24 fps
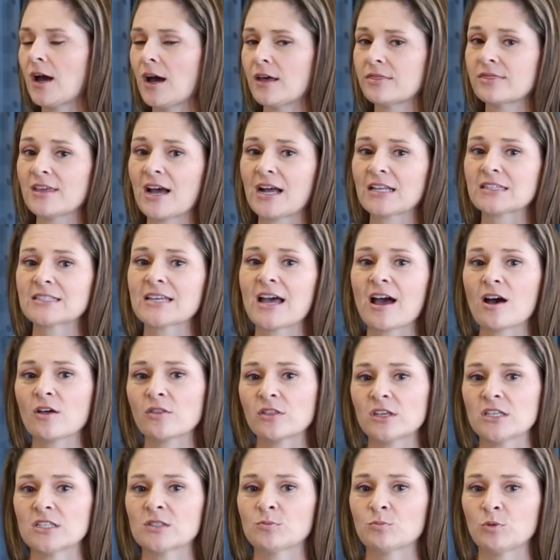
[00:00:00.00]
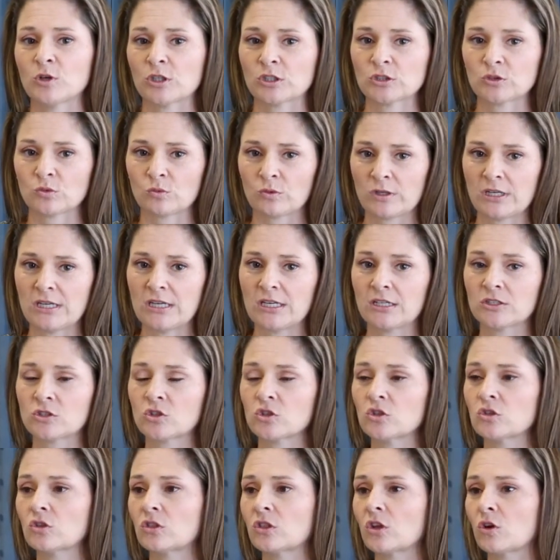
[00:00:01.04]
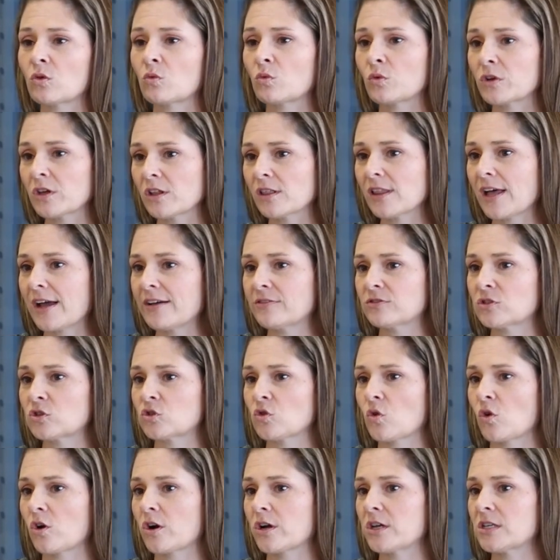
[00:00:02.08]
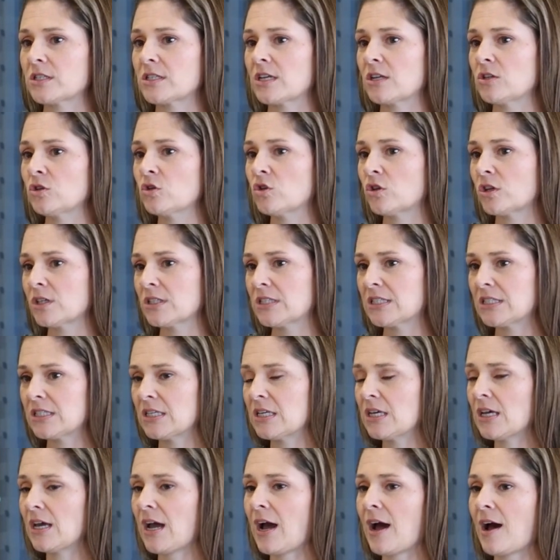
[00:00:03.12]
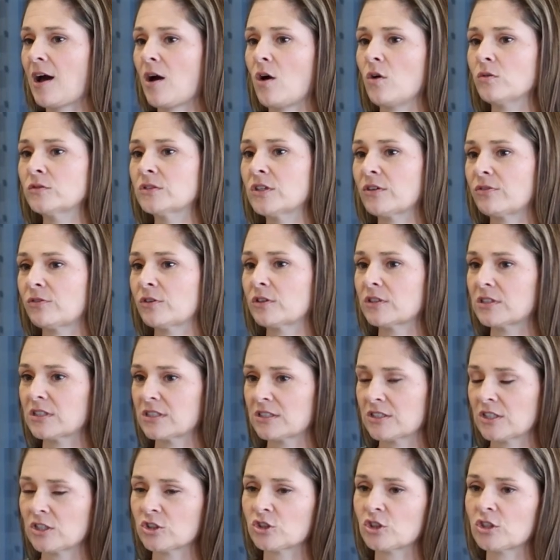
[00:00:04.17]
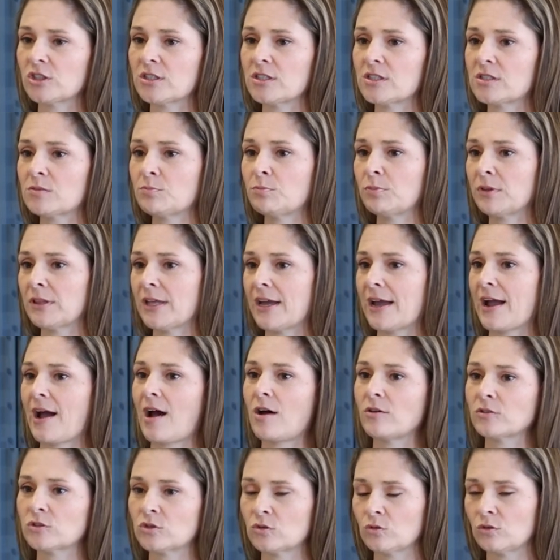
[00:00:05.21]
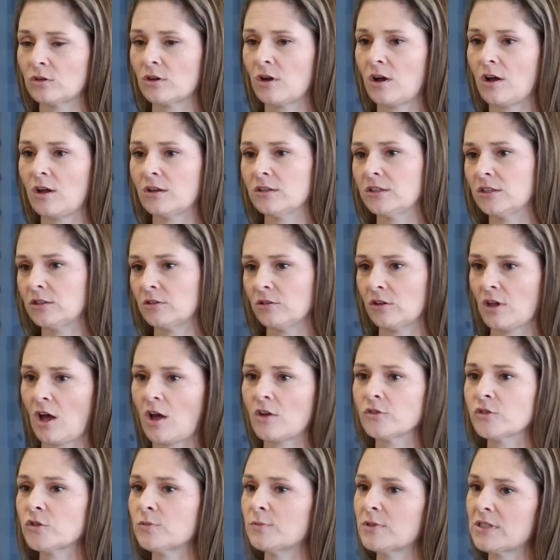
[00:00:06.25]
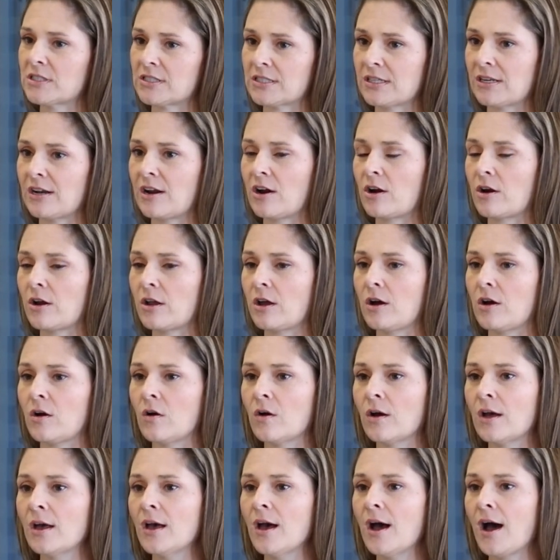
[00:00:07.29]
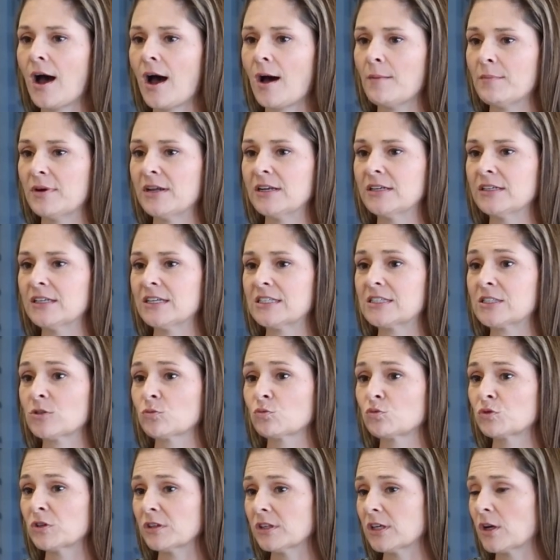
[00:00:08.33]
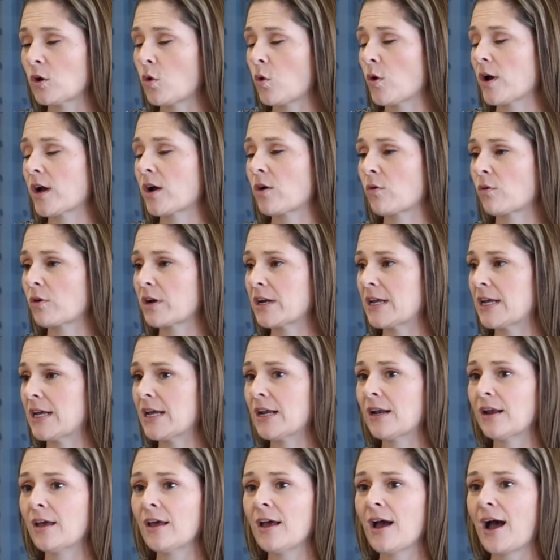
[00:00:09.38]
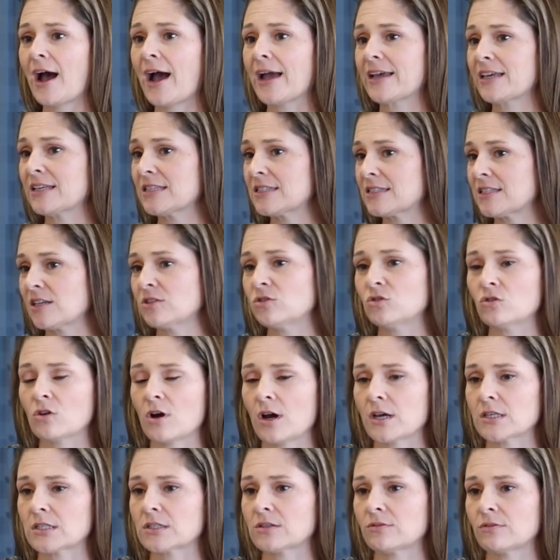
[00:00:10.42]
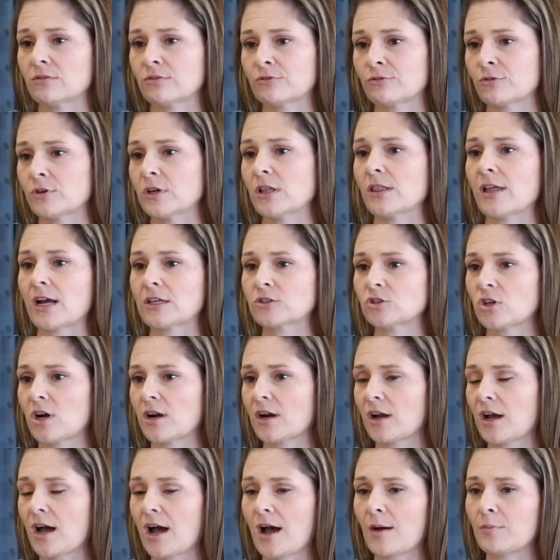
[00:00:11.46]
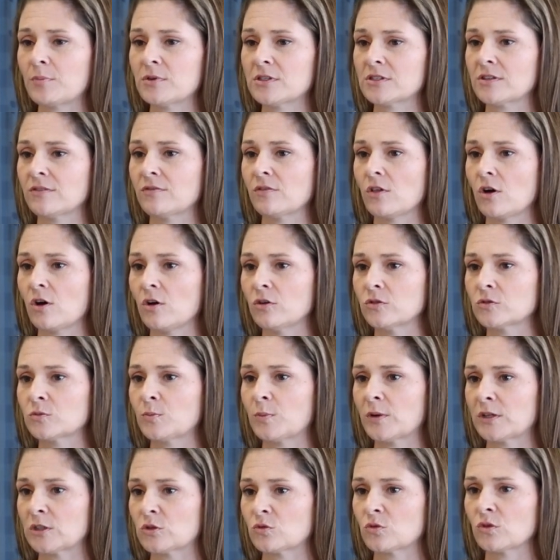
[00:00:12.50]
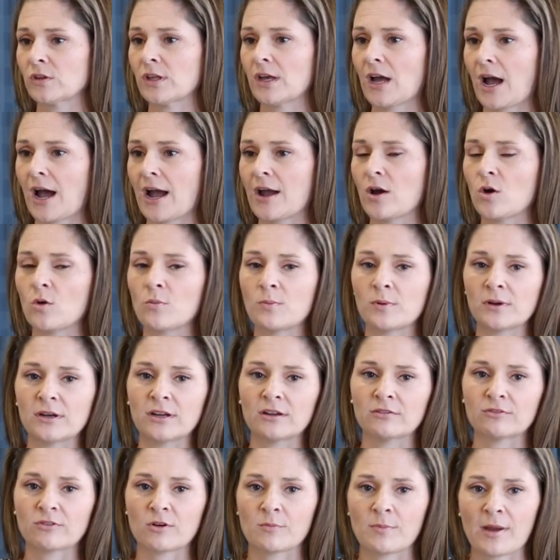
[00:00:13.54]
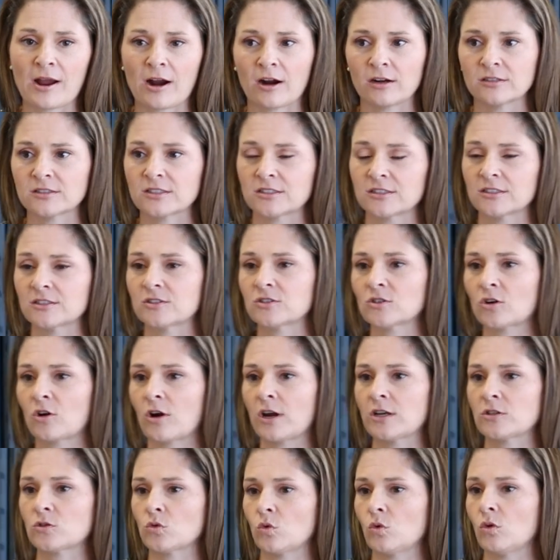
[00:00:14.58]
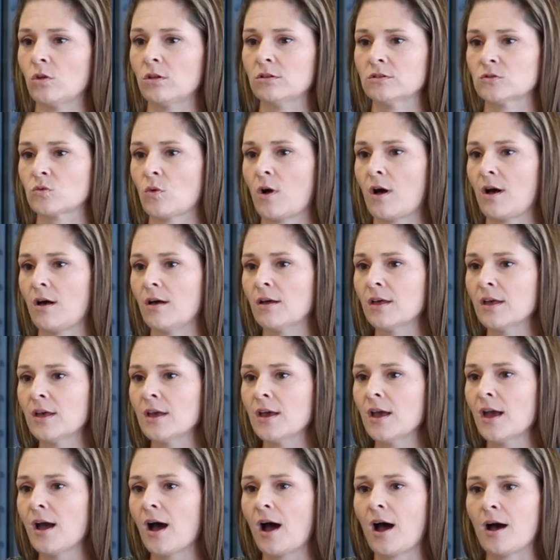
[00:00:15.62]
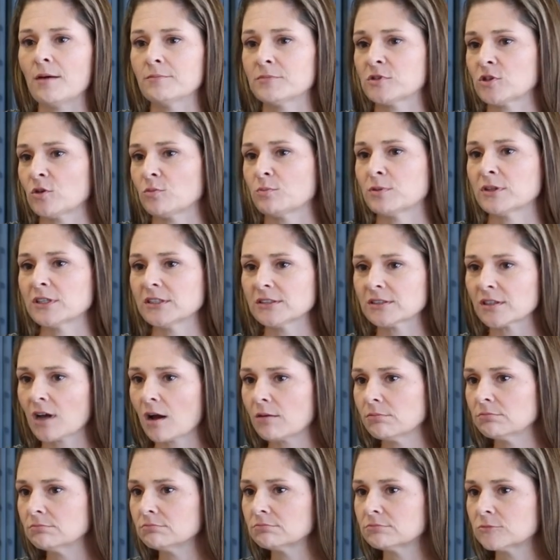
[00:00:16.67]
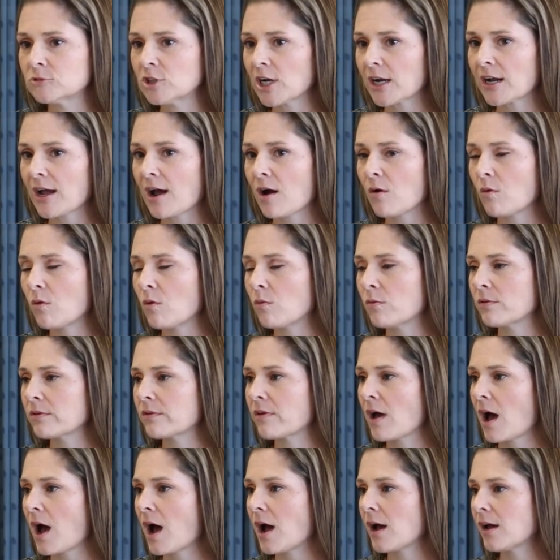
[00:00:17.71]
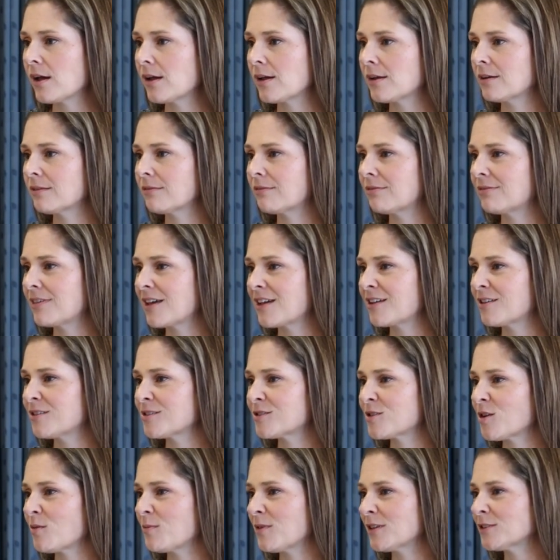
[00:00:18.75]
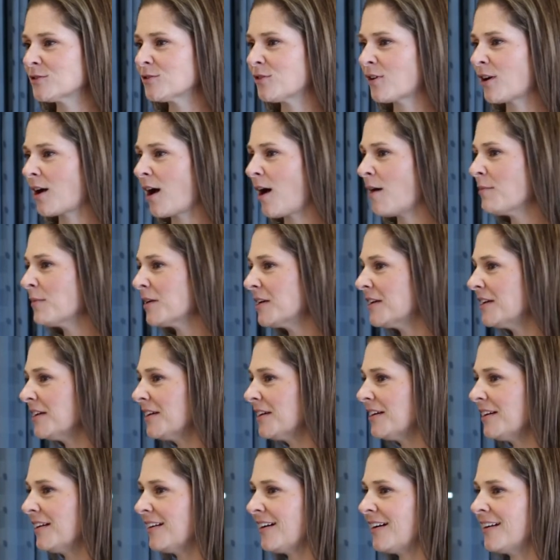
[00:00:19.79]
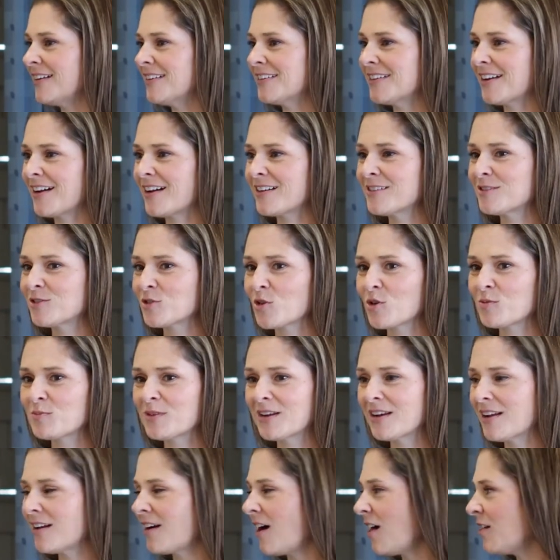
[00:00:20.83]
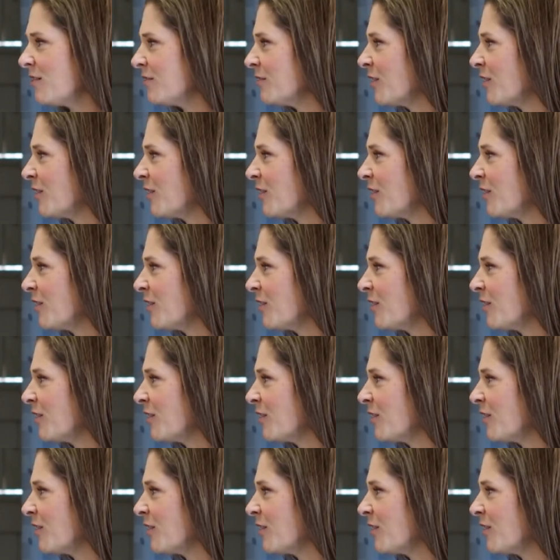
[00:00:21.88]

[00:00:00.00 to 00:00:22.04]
that's how these books read. So they're real life stories, and you can see how different decisions play out to it all, you know, the ultimate scenario. And it's a really quick read. I can send you guys free electronic copies of those, but it's really eye-opening for parents, and it's a great tool as well. So please come check out what we've got, and thank you so much for coming, and I enjoyed meeting all of